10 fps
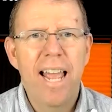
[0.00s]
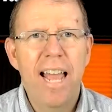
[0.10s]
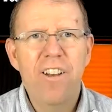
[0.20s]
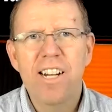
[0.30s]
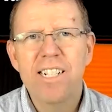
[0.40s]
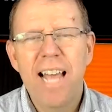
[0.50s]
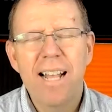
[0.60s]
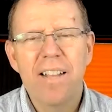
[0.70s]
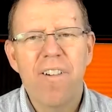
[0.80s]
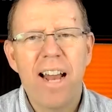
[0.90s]
And you're
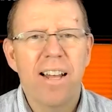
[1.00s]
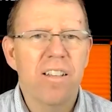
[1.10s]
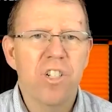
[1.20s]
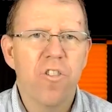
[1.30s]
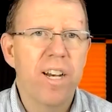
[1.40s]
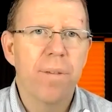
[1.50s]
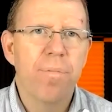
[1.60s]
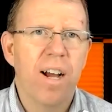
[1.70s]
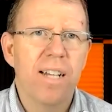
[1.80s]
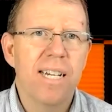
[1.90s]
exactly right on the screening
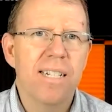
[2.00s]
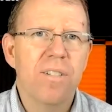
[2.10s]
process.